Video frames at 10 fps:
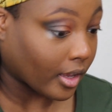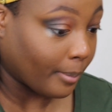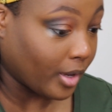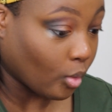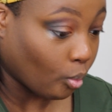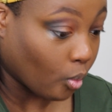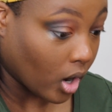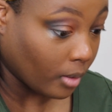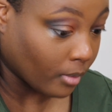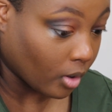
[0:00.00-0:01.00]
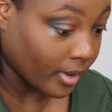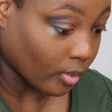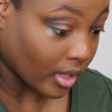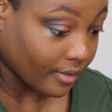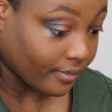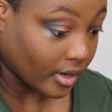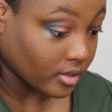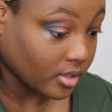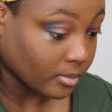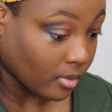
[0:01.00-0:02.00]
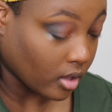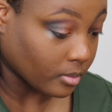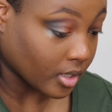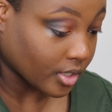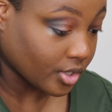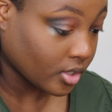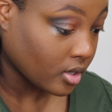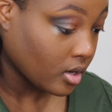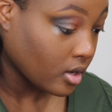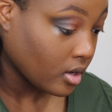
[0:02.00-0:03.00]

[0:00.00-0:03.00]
Give me one moment while I find a smaller brush.